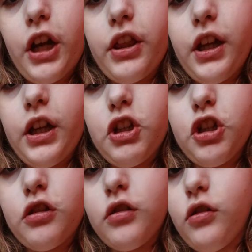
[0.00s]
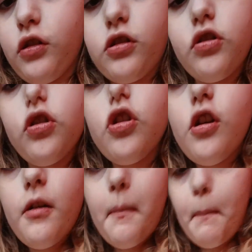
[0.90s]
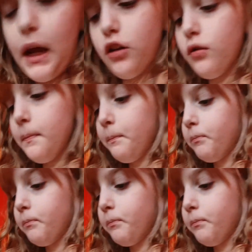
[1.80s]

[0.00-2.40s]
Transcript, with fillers: I think it just looks better.